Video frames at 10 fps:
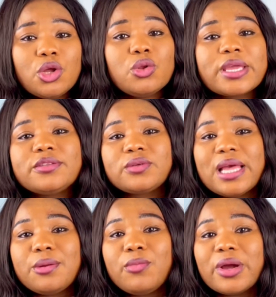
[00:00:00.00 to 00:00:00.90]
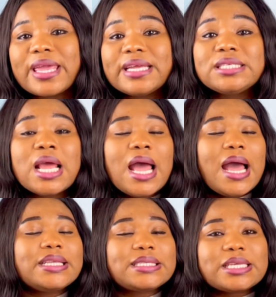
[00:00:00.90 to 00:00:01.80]
you're looking to get a mortgage,
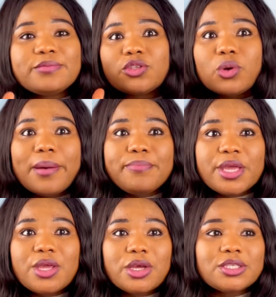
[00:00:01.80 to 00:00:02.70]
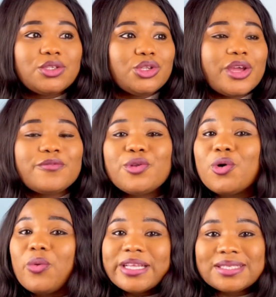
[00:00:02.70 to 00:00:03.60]
it seems so ambiguous. You don't even
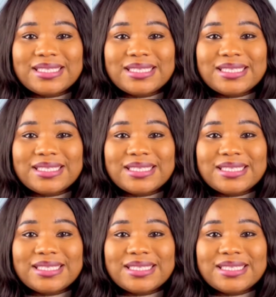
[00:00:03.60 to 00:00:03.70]
know where to